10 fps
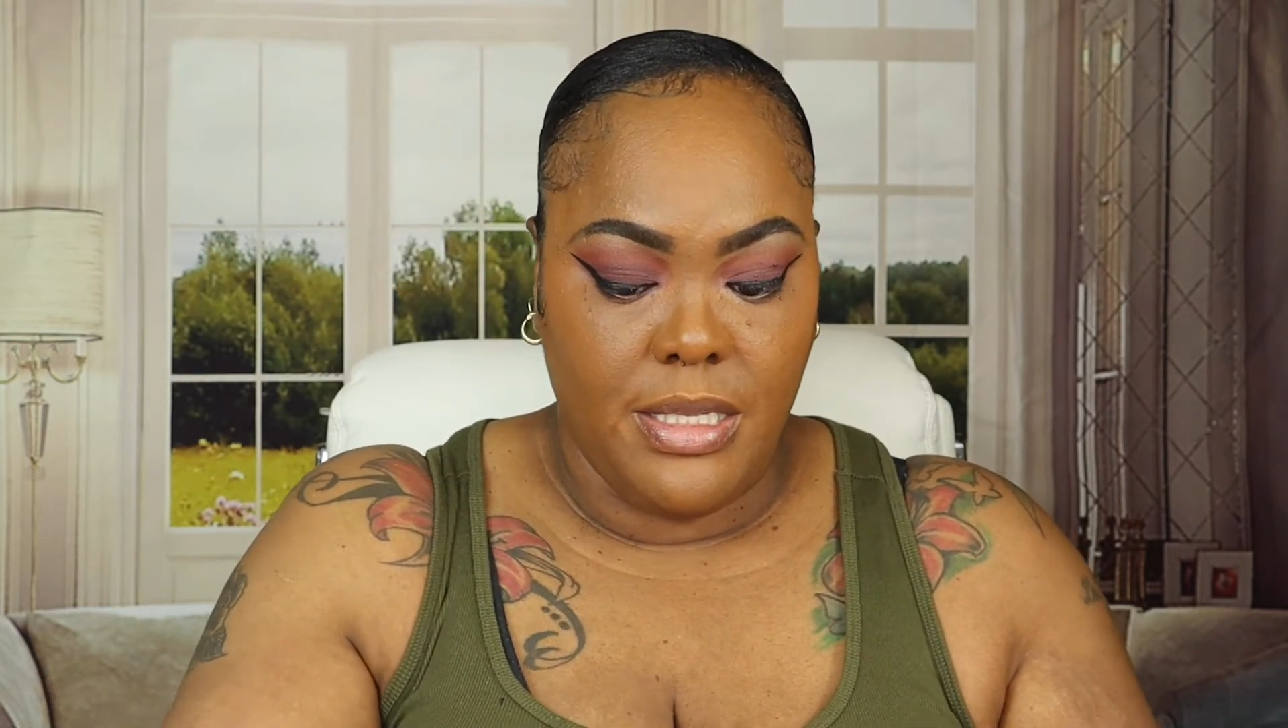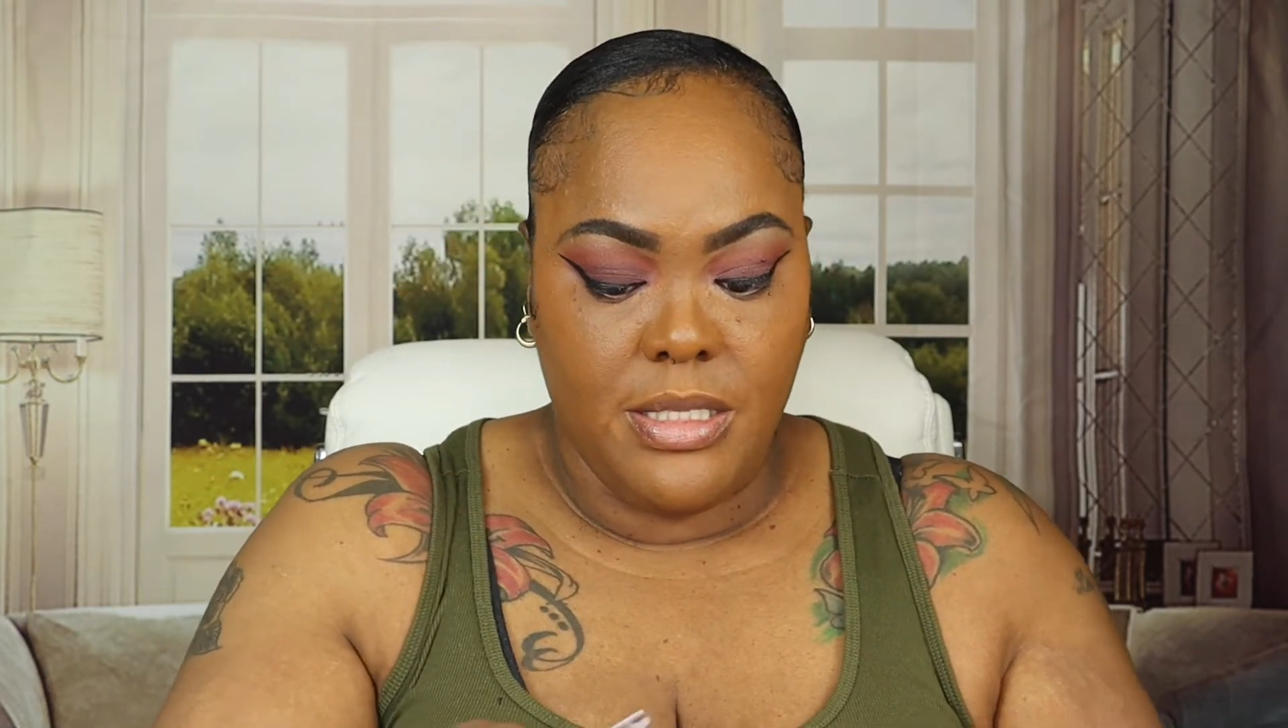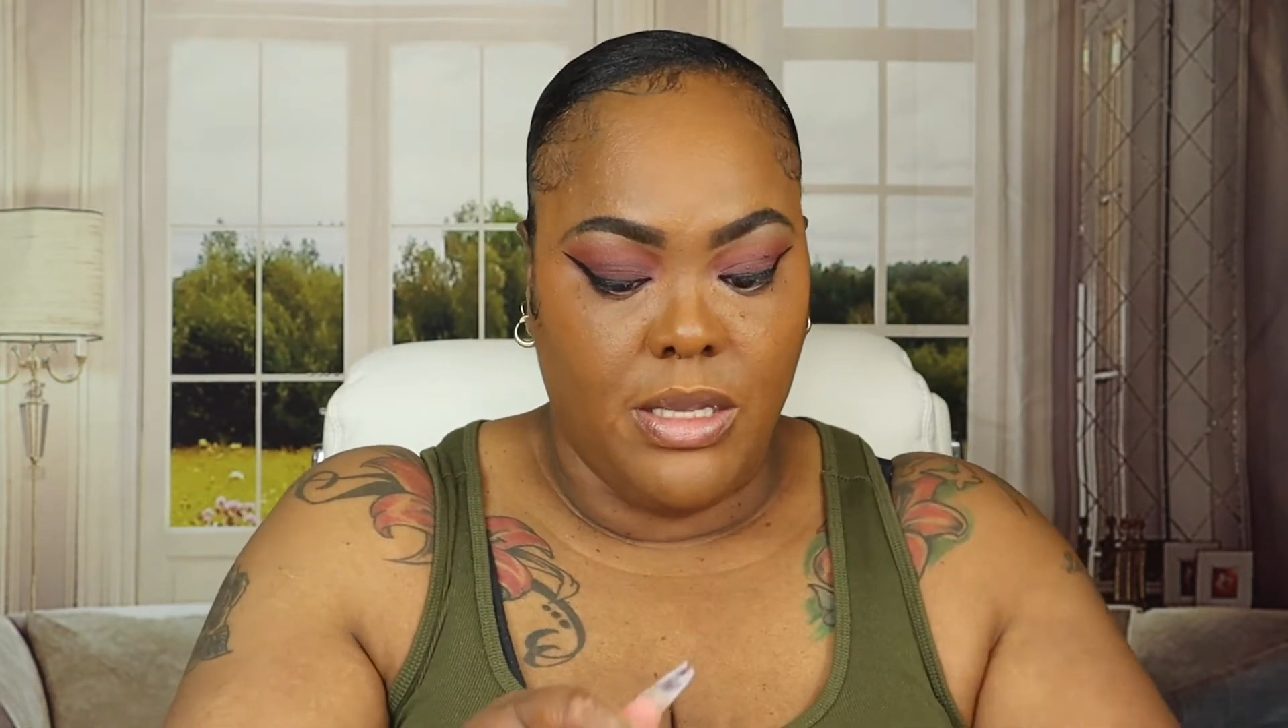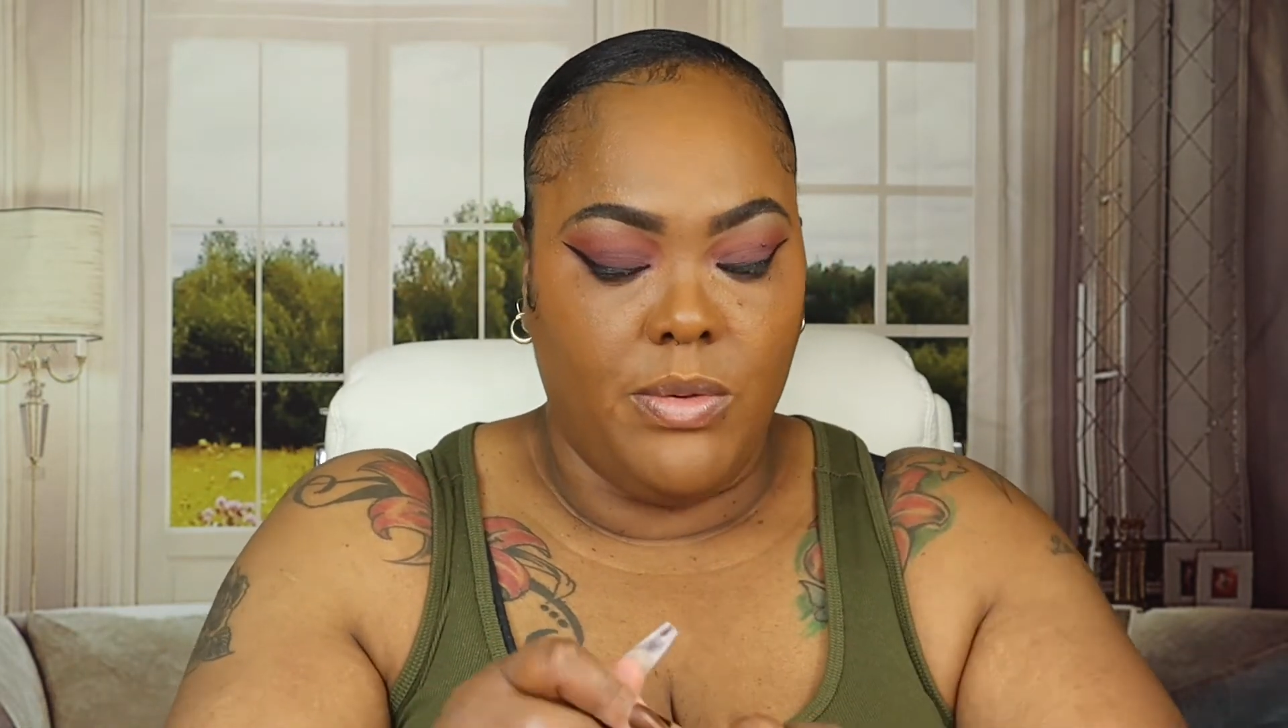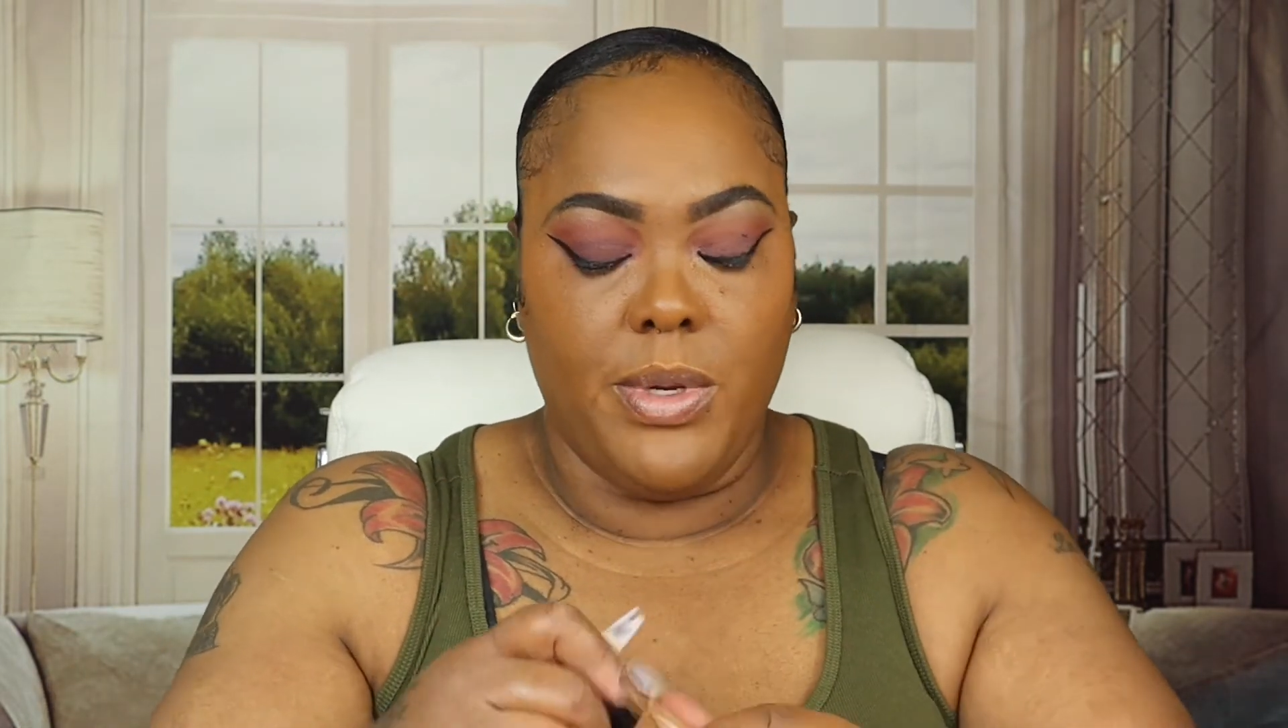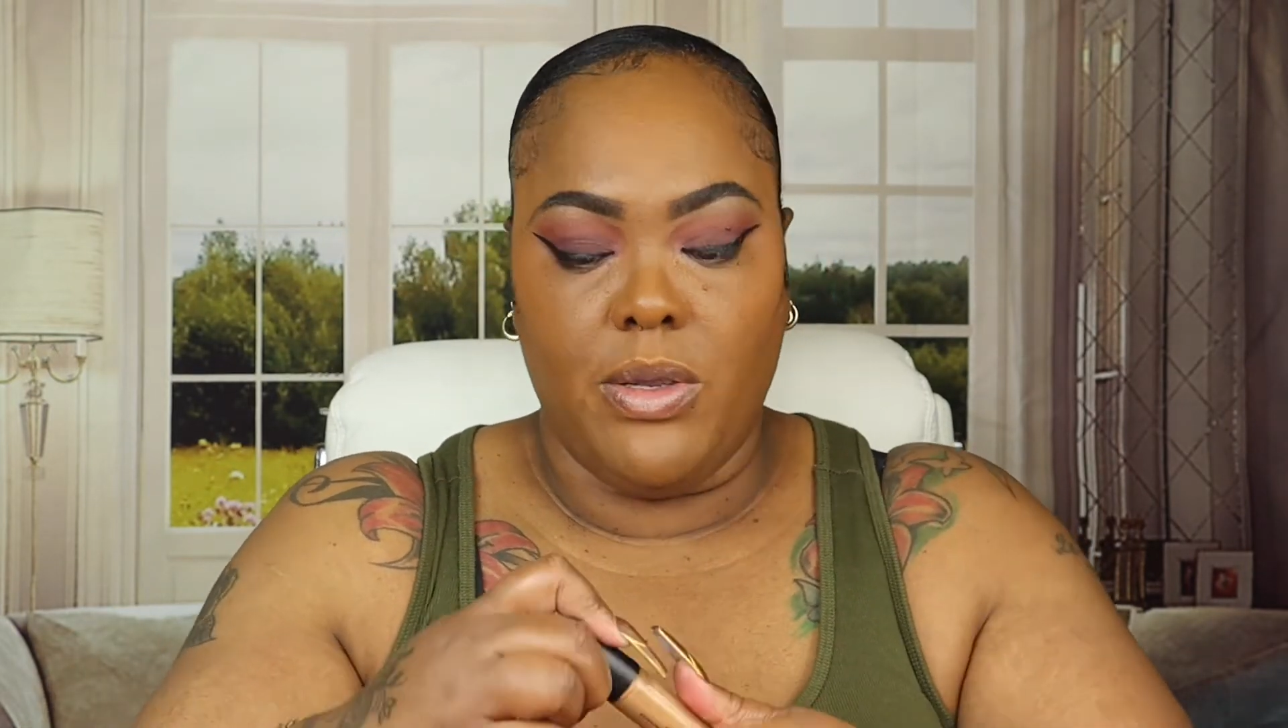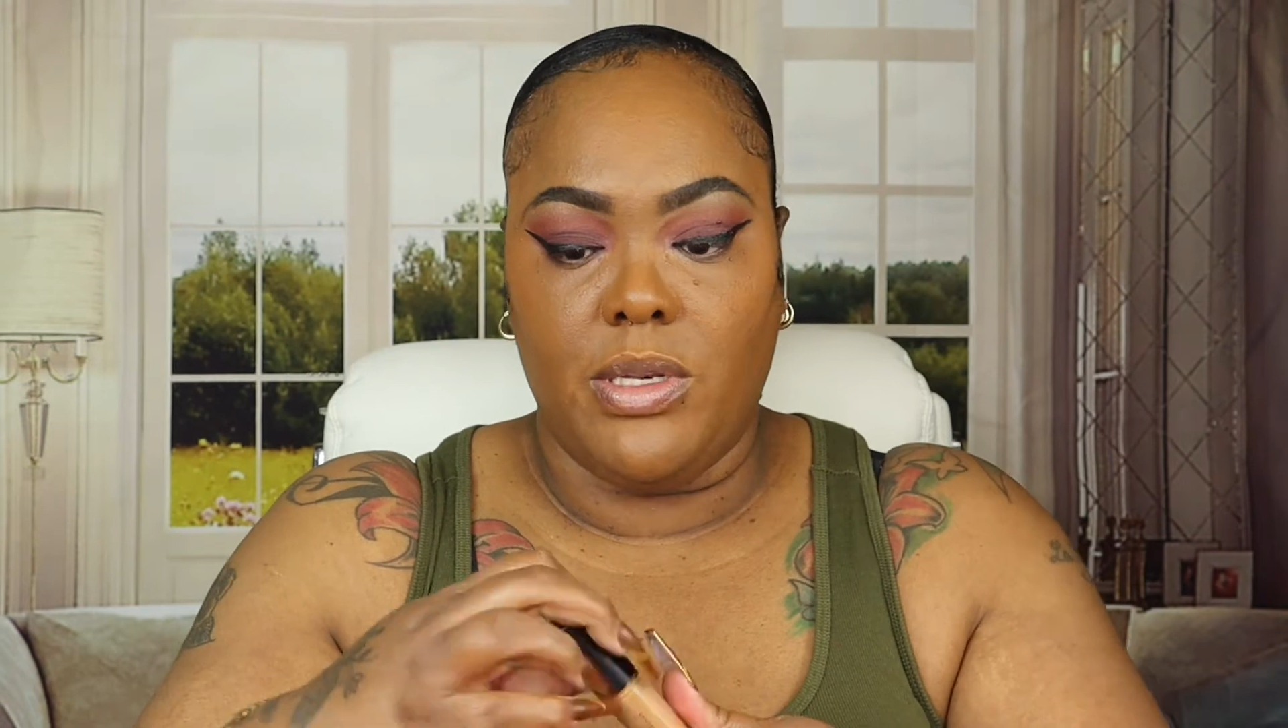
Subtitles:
So we're